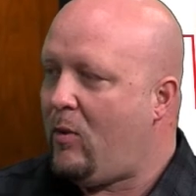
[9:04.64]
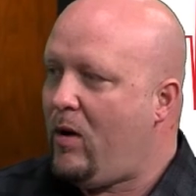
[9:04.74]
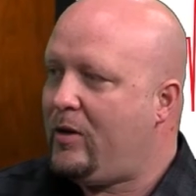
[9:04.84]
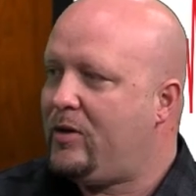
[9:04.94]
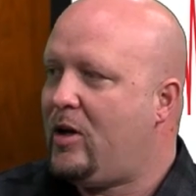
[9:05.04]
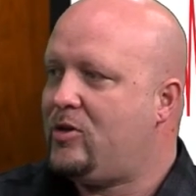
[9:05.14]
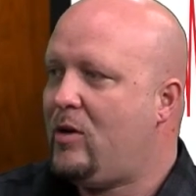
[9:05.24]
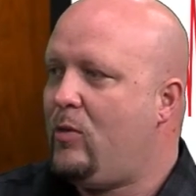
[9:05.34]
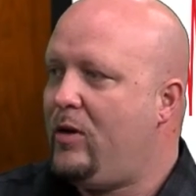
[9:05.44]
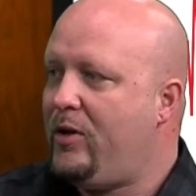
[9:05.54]
I wanted to touch
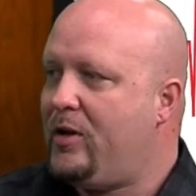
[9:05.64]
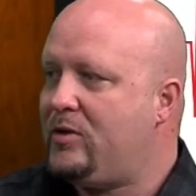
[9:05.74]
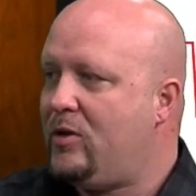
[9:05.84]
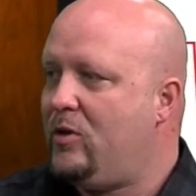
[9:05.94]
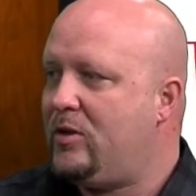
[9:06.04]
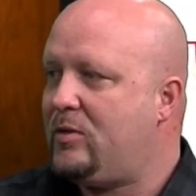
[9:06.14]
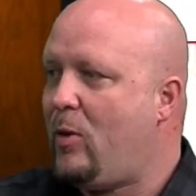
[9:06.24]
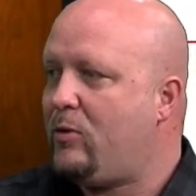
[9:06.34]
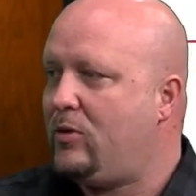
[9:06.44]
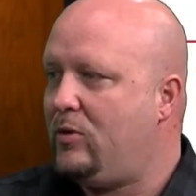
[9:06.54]
on one of the things that you had
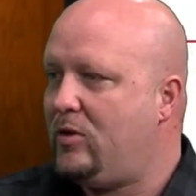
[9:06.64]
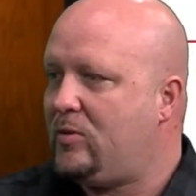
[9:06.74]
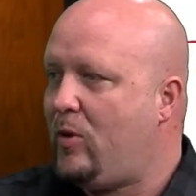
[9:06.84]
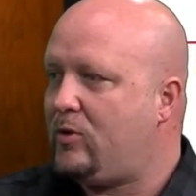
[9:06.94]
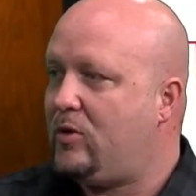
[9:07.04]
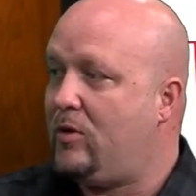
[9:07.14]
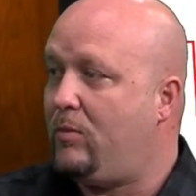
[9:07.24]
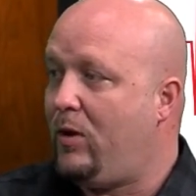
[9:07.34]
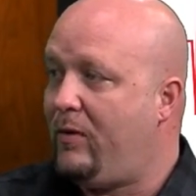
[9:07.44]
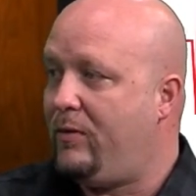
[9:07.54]
spoke to. You had spoke to the
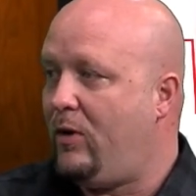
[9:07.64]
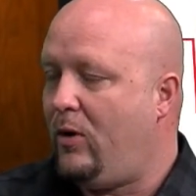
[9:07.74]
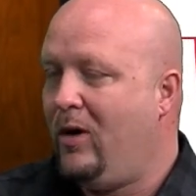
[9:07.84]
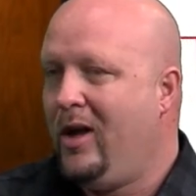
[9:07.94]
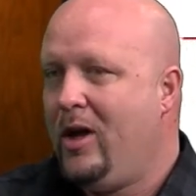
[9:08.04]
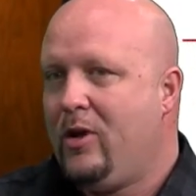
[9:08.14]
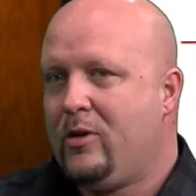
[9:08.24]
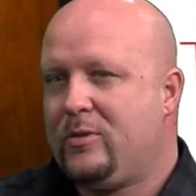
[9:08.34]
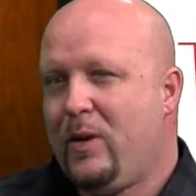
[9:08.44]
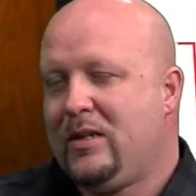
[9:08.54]
blood flow.
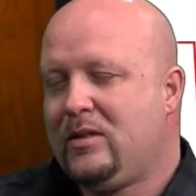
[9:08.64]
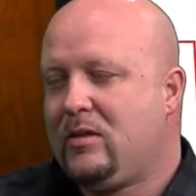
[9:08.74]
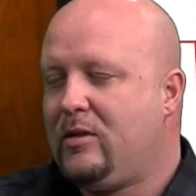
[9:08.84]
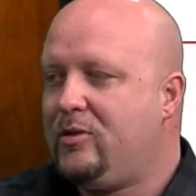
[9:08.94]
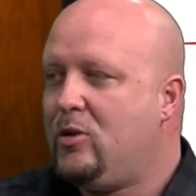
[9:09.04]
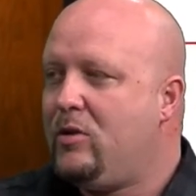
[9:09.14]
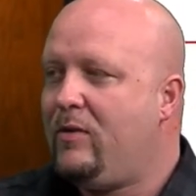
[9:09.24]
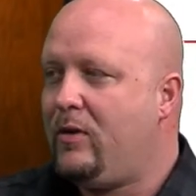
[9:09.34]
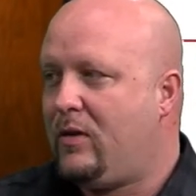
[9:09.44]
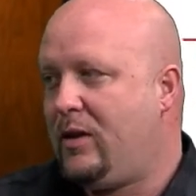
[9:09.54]
There's basically two
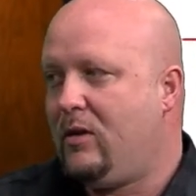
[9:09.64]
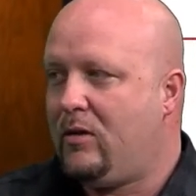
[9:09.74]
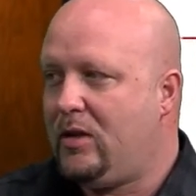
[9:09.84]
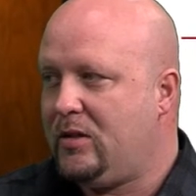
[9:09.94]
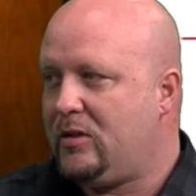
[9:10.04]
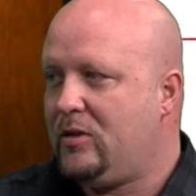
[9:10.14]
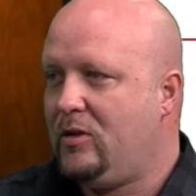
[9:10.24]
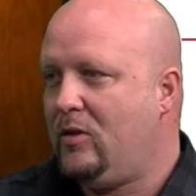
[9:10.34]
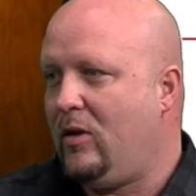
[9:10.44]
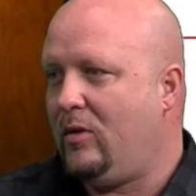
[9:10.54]
different theories.
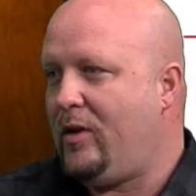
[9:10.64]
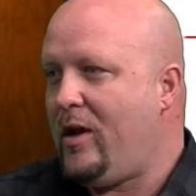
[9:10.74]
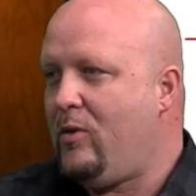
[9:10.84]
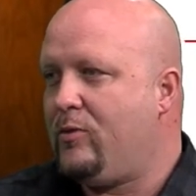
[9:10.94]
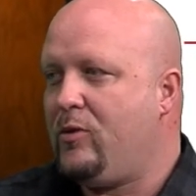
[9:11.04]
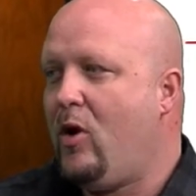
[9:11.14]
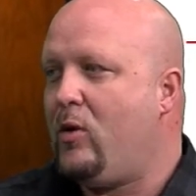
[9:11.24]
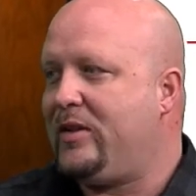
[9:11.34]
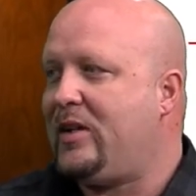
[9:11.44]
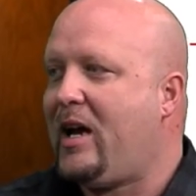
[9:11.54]
You know, they don't know
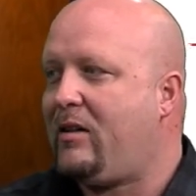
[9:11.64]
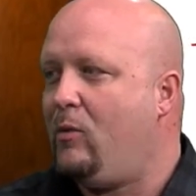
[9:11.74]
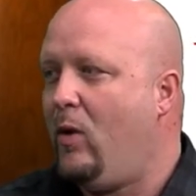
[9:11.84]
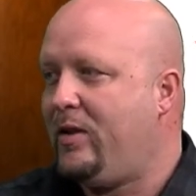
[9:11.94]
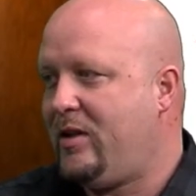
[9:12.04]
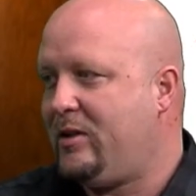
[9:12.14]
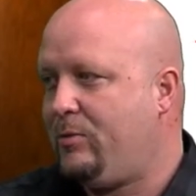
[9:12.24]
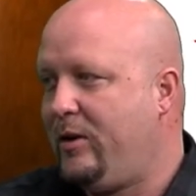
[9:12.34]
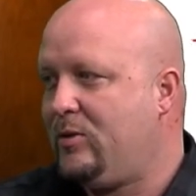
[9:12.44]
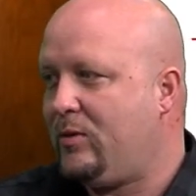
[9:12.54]
exactly what takes
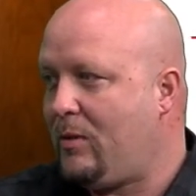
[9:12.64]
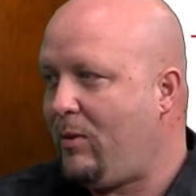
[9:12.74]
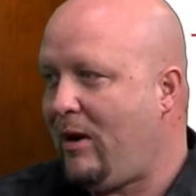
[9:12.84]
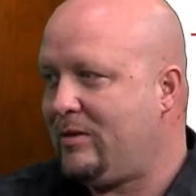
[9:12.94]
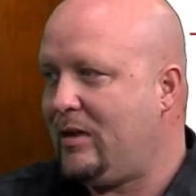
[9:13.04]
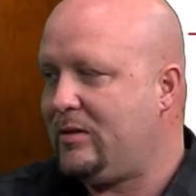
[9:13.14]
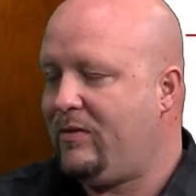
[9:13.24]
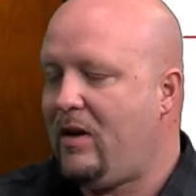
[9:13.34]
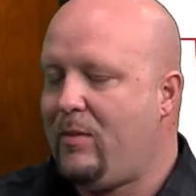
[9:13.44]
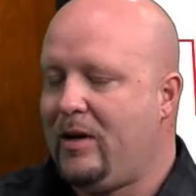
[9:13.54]
place with the process of
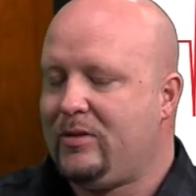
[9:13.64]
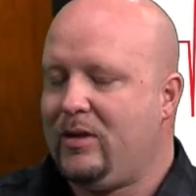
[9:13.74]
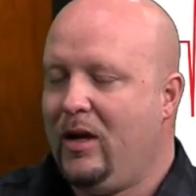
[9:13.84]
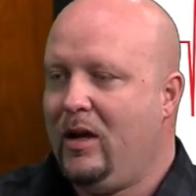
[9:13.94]
MS,